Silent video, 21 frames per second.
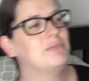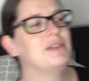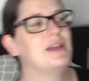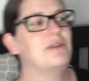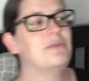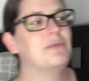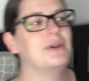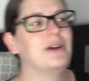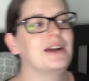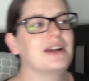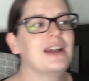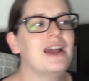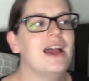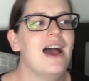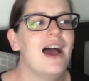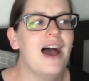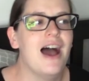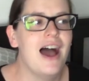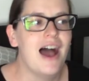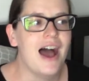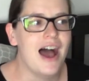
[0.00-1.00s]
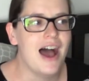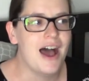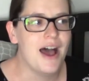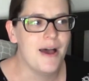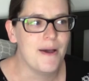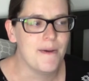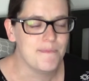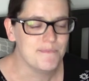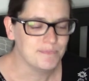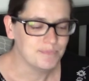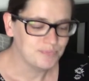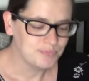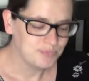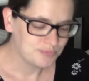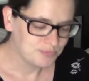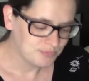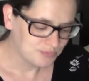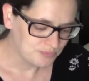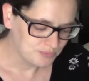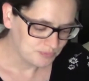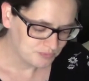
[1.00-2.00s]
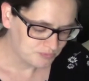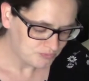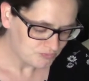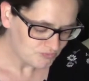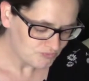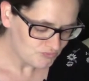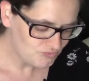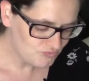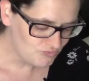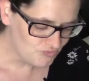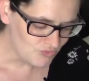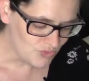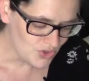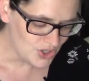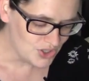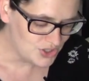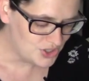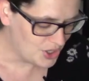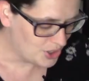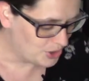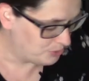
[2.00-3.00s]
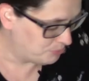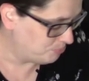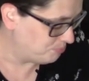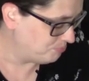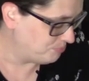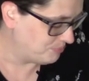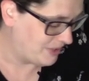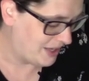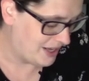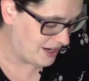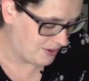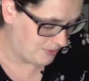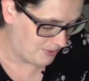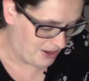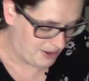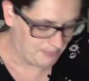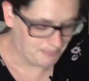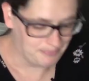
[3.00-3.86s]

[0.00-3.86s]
blood work. Um, so anyway,